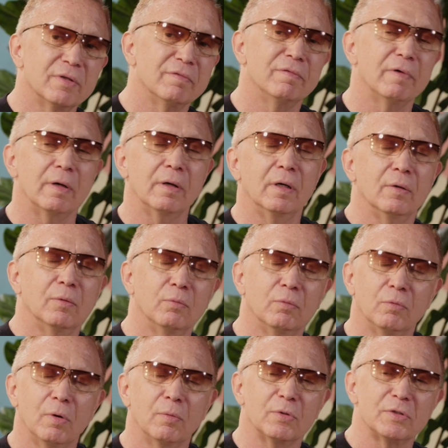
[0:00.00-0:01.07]
of
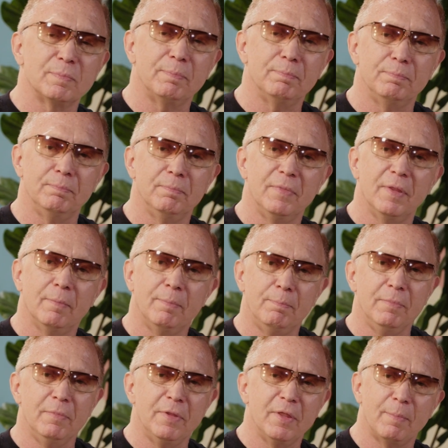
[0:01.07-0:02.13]
what was
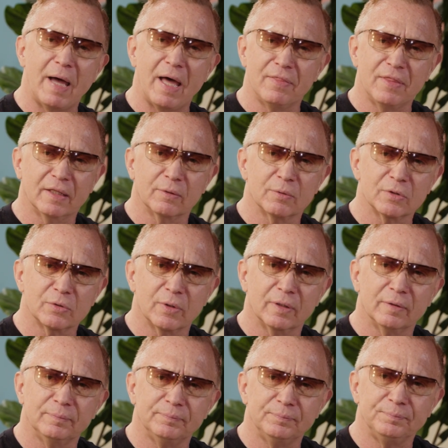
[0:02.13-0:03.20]
the bad thing that was
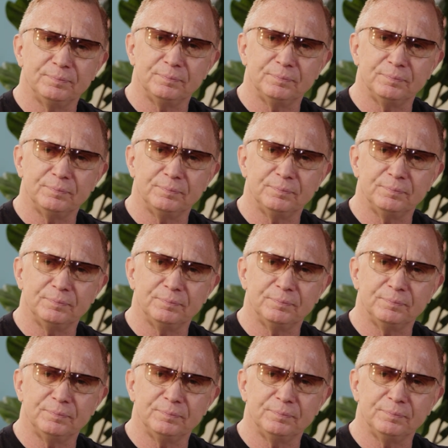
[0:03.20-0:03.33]
going on?